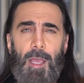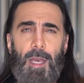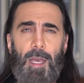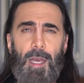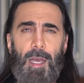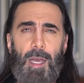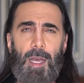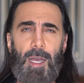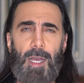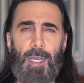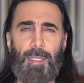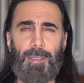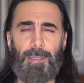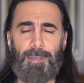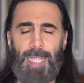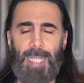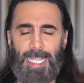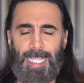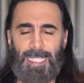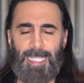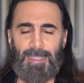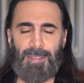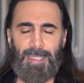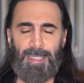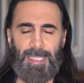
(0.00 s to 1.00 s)
uh,
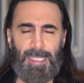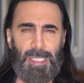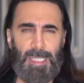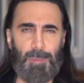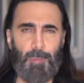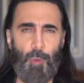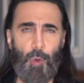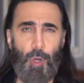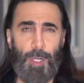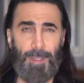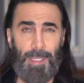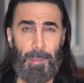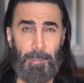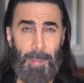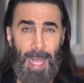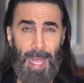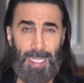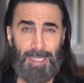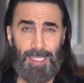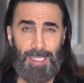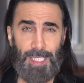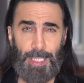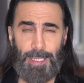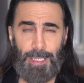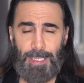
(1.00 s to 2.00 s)
like it leans more on the
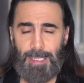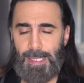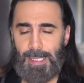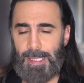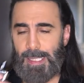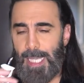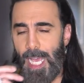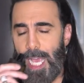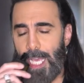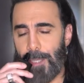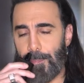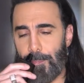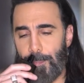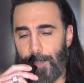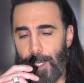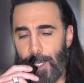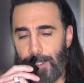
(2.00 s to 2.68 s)
masculine side.